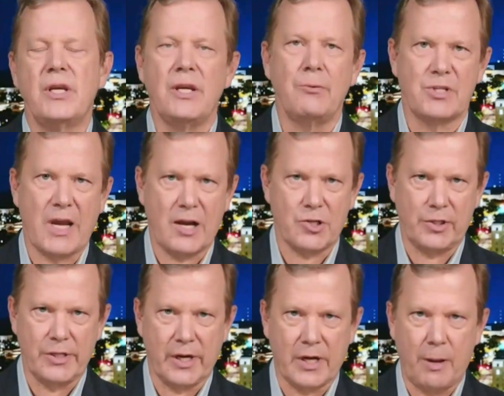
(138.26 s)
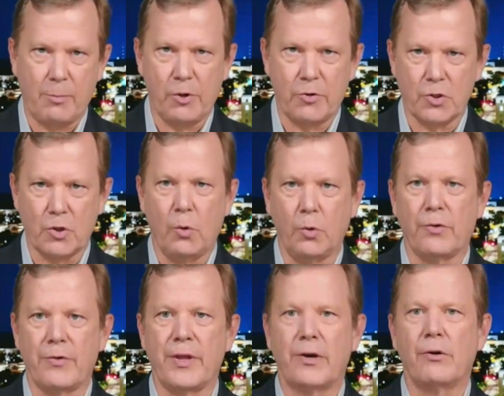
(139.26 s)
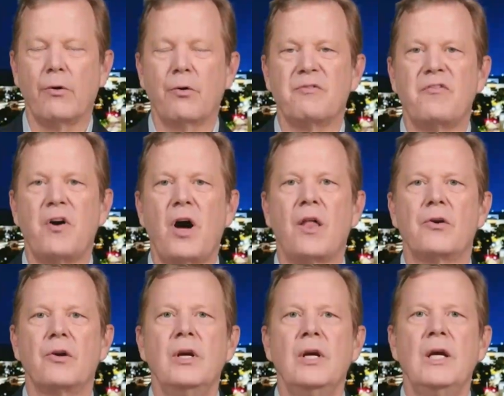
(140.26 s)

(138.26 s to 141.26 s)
He was actually a couple years older than her own father.